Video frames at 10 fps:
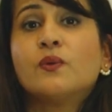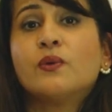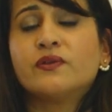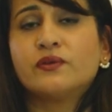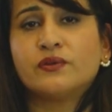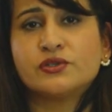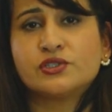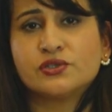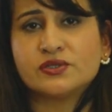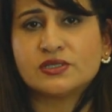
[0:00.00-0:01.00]
whether there's
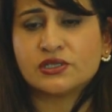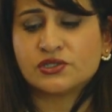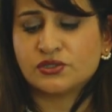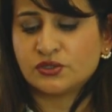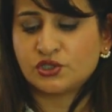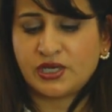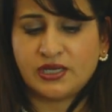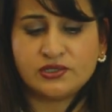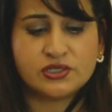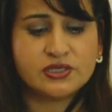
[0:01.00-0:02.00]
jurisdictional
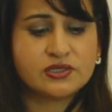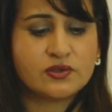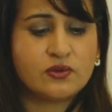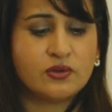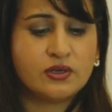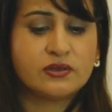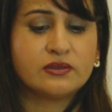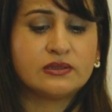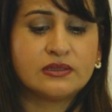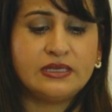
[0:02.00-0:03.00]
changes or
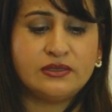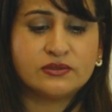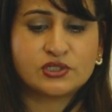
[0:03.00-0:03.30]
legal